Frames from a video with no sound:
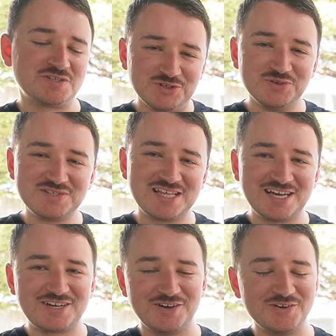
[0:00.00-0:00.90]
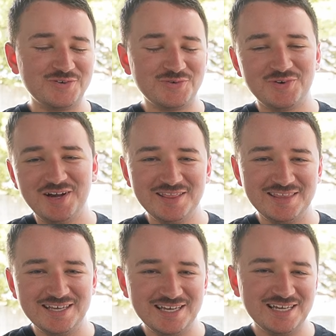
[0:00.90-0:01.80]
So use that code right
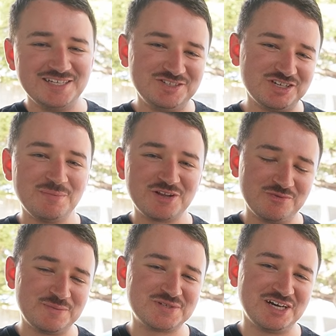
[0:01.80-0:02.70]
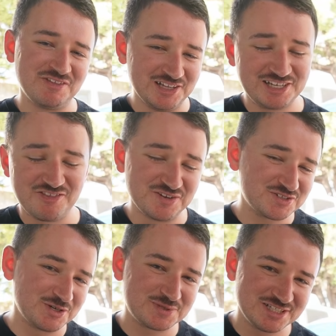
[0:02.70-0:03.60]
there, jump into the website in the link in the
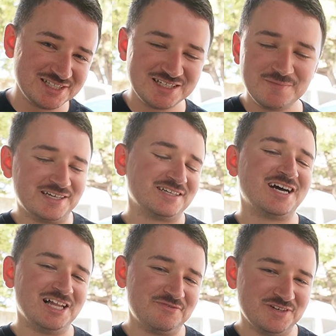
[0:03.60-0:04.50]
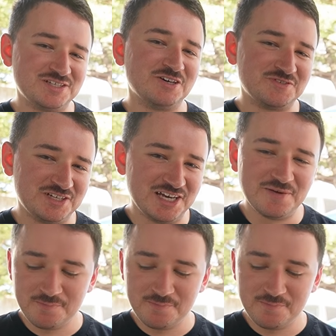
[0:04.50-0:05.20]
description, and get Carly for yourself today.